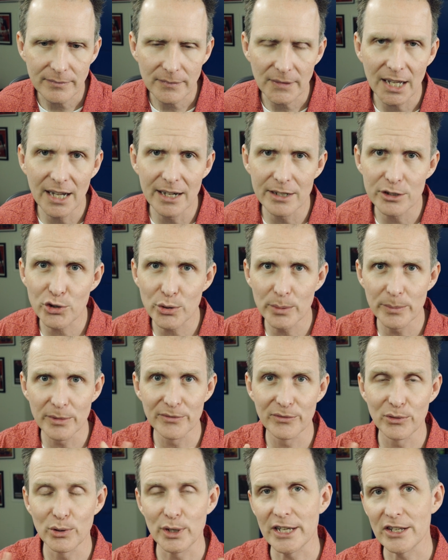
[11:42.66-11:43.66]
how to trim the
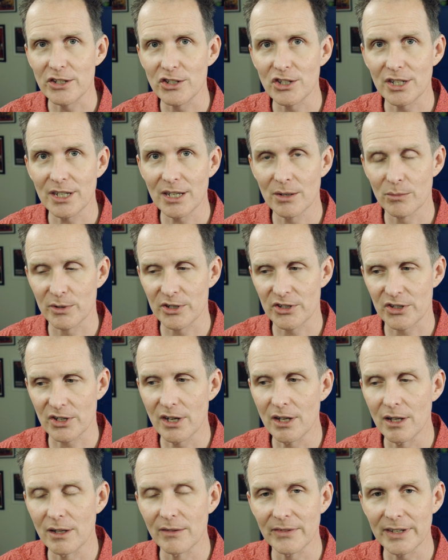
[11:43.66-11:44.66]
footage in
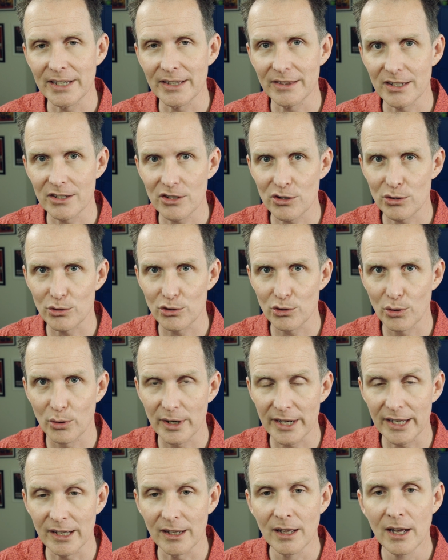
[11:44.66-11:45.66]
Resolve in this
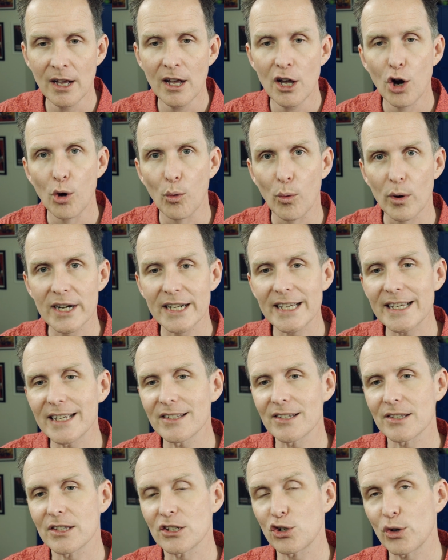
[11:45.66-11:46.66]
tutorial. We're gonna get
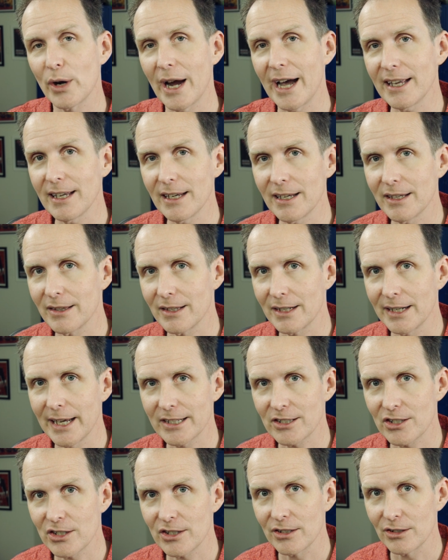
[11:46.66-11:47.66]
to the tracking in the
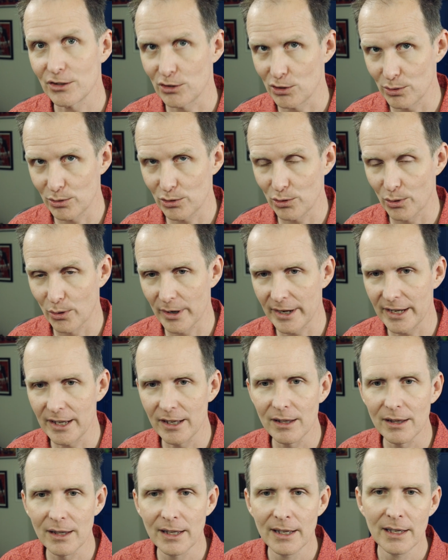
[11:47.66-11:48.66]
next
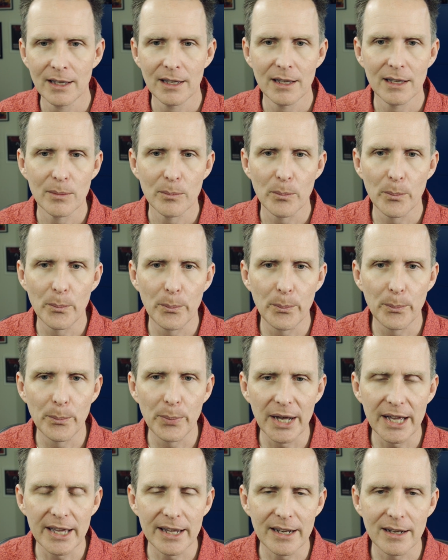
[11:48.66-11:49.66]
tutorial,
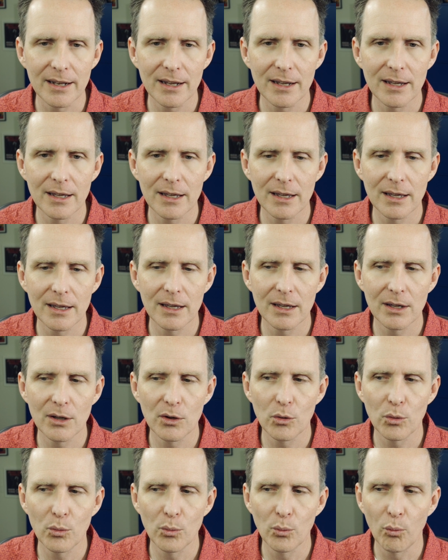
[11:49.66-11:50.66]
but
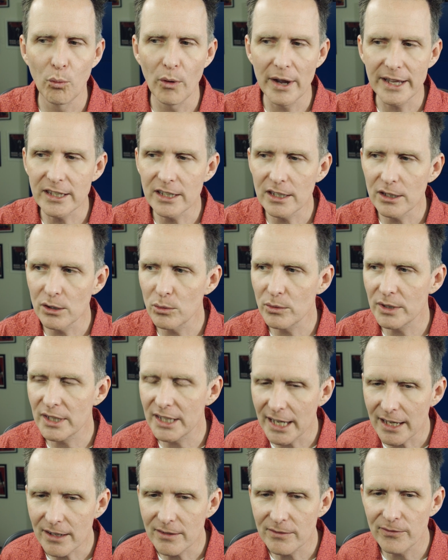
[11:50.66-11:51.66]
when you
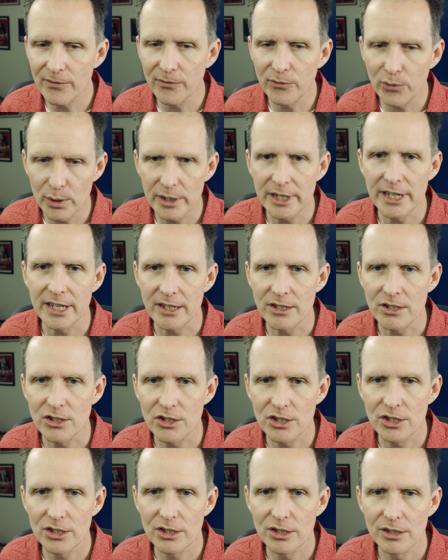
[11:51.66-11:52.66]
get
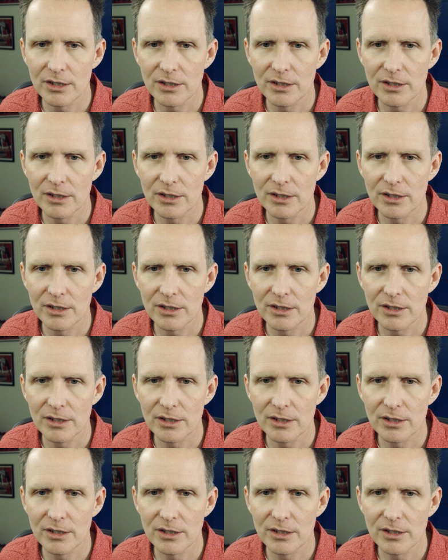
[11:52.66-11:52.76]
footage,